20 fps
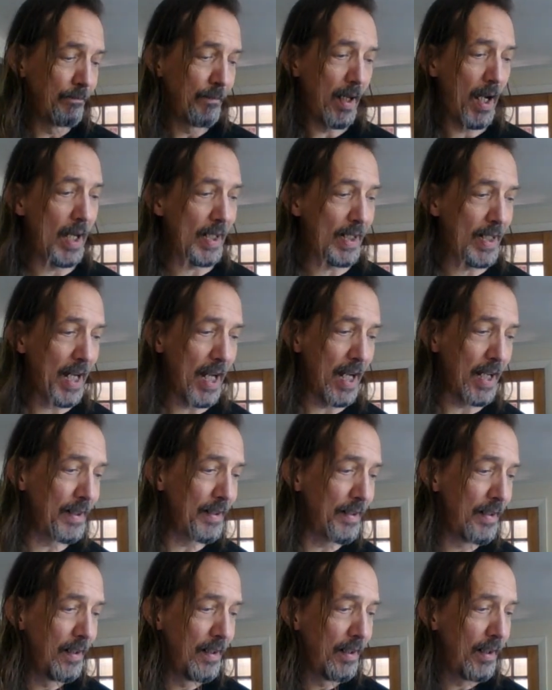
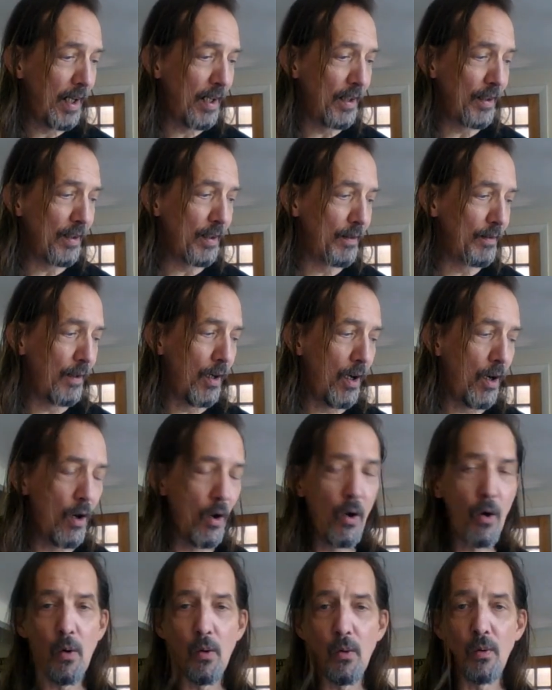Again, a
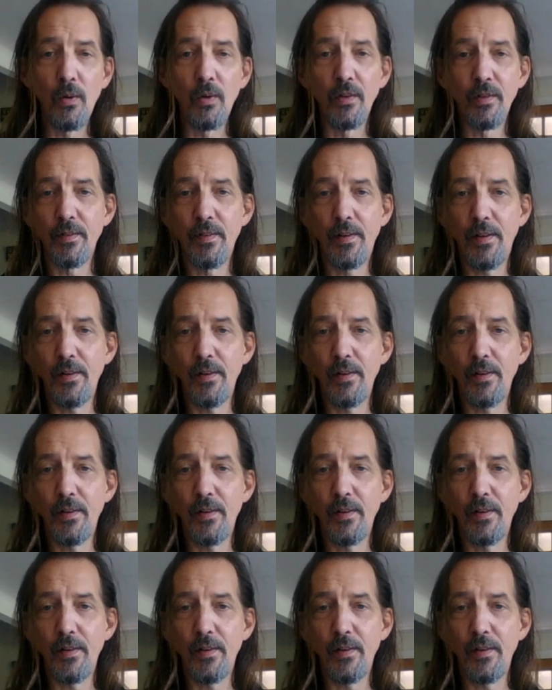whole,